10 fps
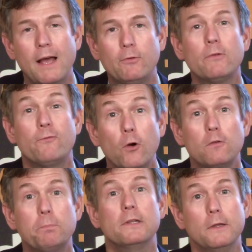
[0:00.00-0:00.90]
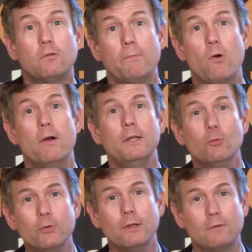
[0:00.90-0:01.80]
After the first police report, you
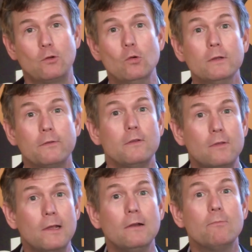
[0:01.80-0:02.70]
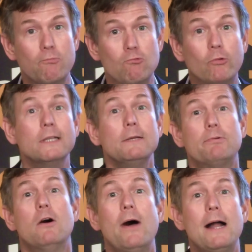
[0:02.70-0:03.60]
yes. the school doesn't then really
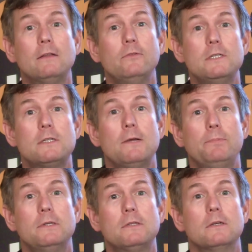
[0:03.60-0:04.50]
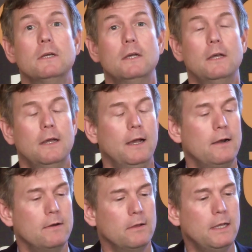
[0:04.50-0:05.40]
proactively step in to, I
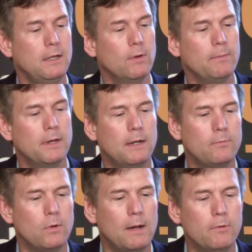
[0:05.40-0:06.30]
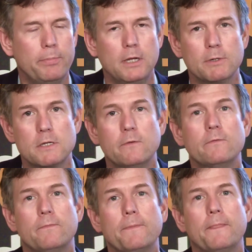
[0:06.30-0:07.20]
don't know. Anyway, but I'm, I am repeating myself. I
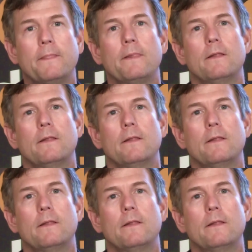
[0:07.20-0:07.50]
agree.